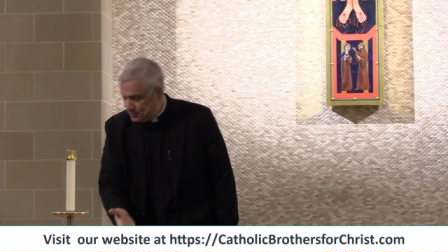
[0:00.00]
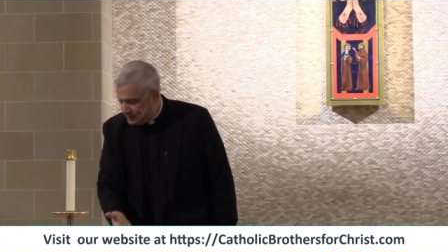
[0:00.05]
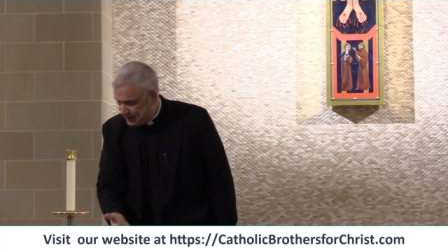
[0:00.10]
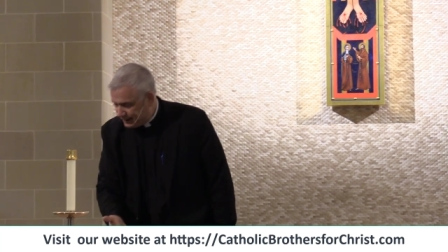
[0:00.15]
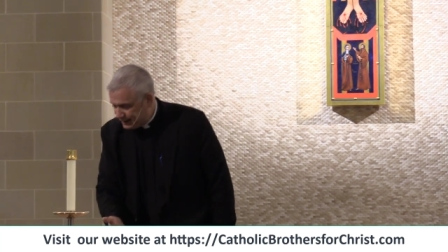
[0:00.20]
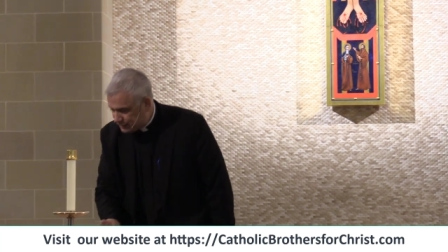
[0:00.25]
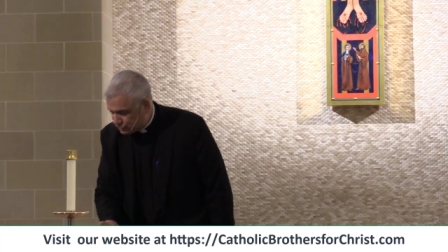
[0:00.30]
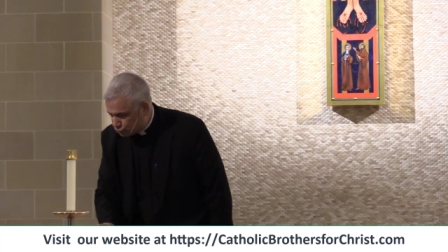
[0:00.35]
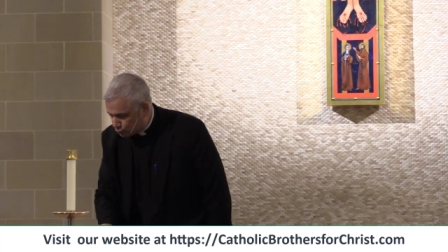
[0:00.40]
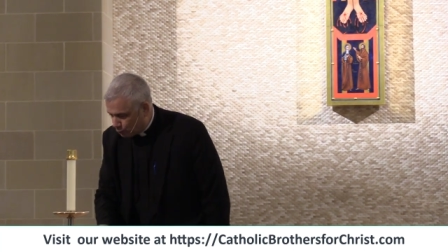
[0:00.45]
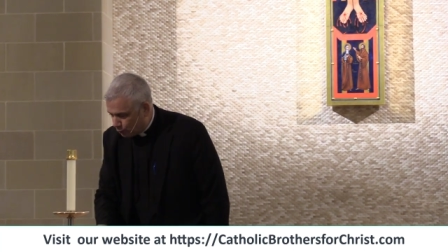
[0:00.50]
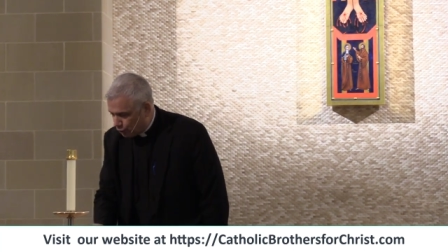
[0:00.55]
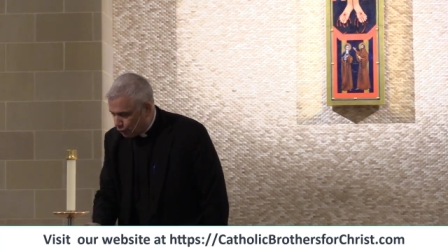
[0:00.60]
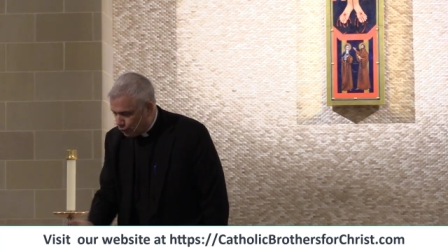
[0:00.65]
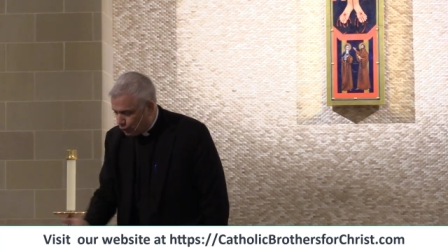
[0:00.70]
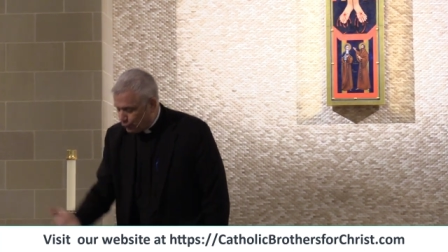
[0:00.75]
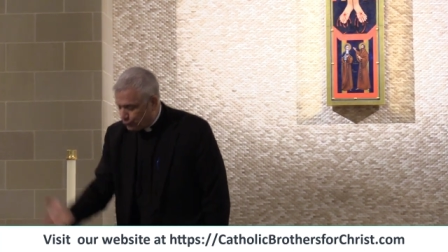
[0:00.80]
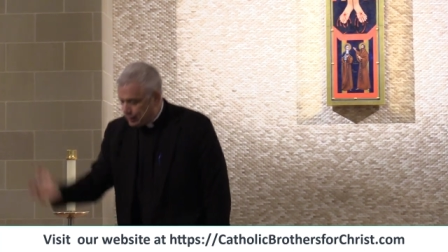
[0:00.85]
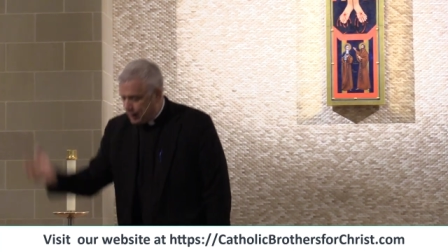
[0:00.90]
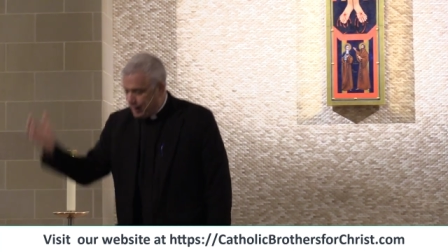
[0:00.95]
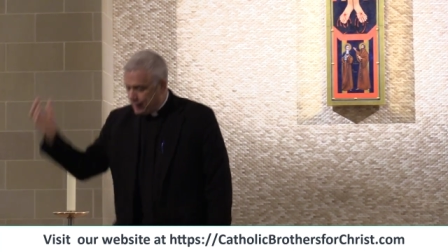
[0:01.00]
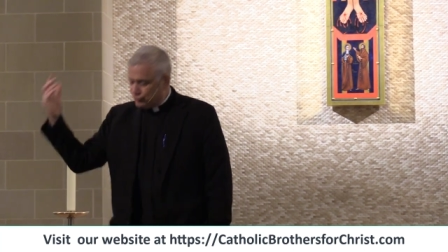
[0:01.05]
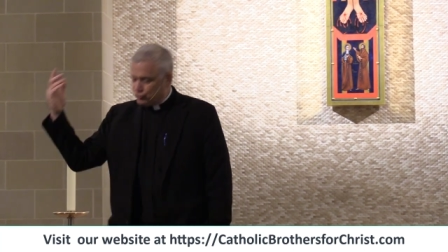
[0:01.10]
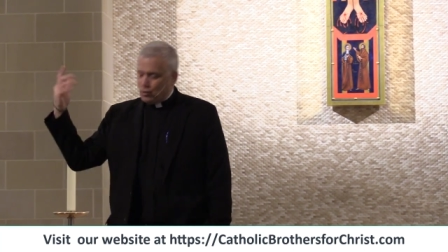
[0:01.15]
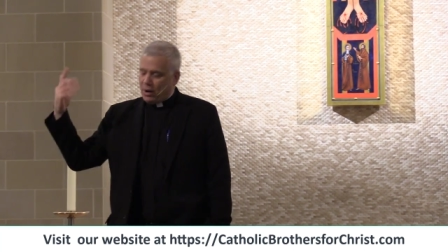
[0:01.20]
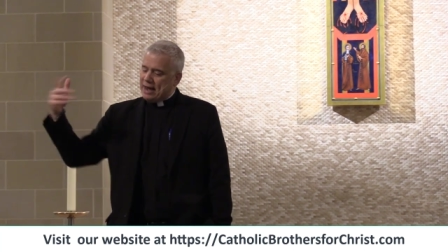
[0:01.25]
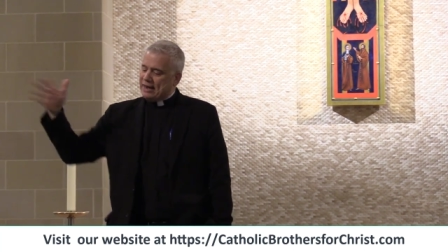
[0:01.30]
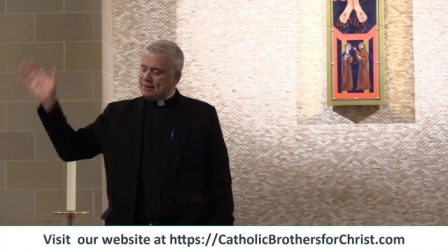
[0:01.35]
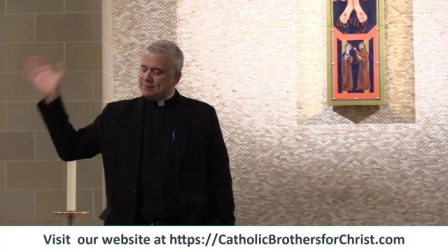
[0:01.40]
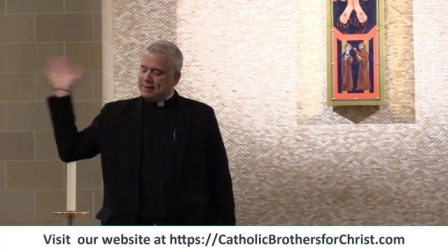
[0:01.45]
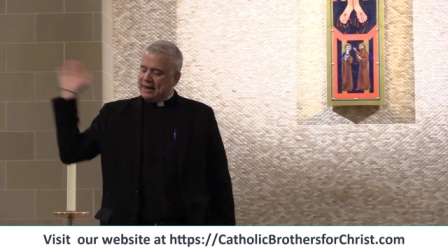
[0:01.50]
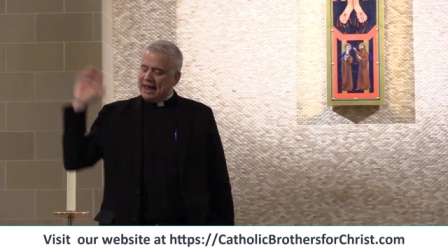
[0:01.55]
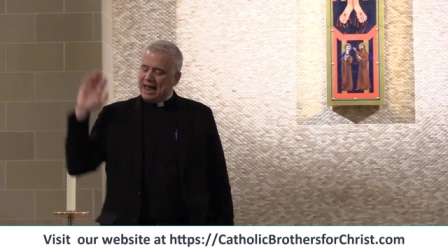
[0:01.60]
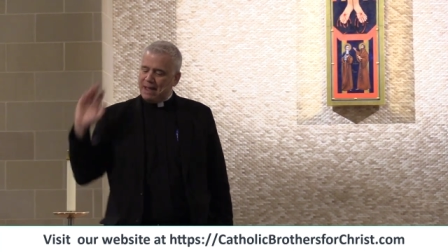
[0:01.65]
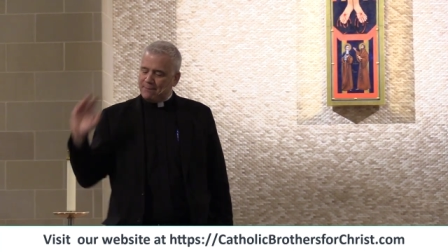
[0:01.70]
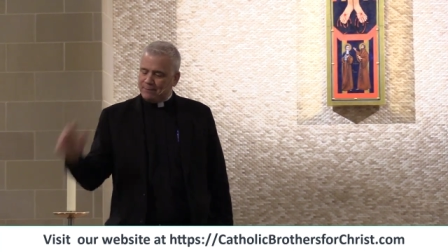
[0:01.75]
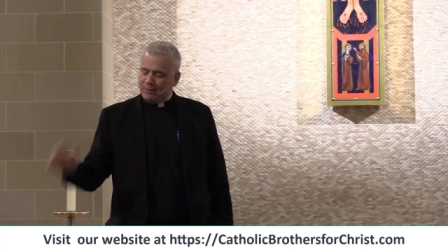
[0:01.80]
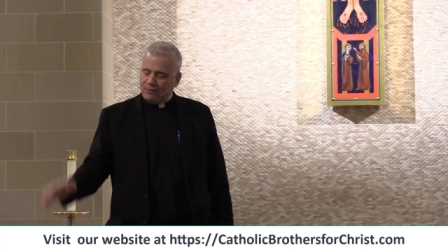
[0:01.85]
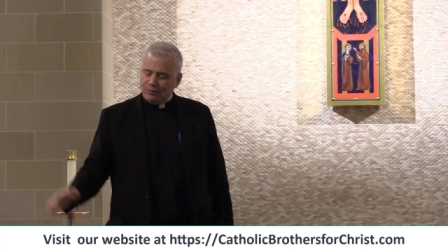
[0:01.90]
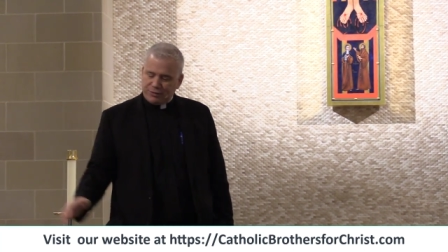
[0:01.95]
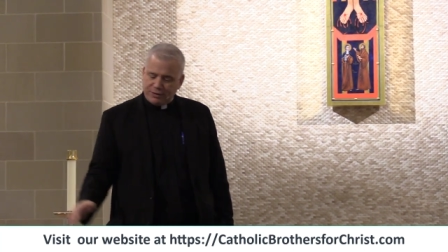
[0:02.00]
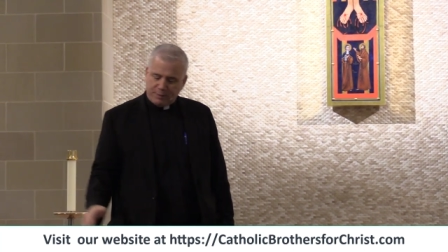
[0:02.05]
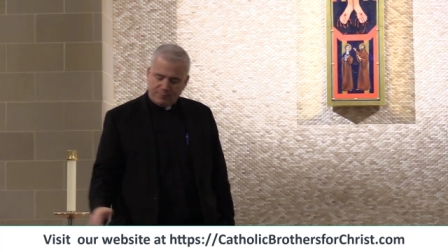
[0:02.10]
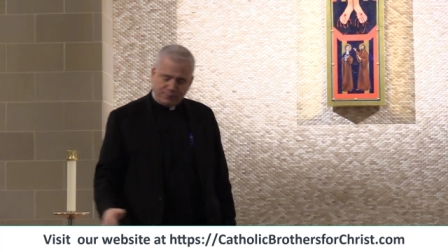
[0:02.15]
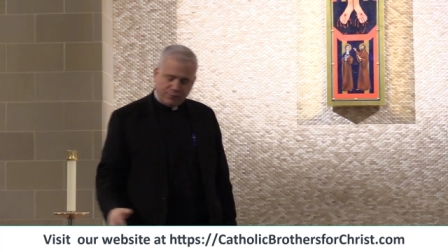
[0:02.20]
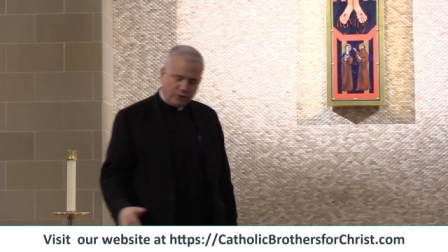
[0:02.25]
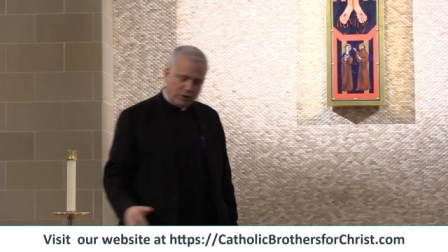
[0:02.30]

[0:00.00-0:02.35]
him in this world so I can be happy with him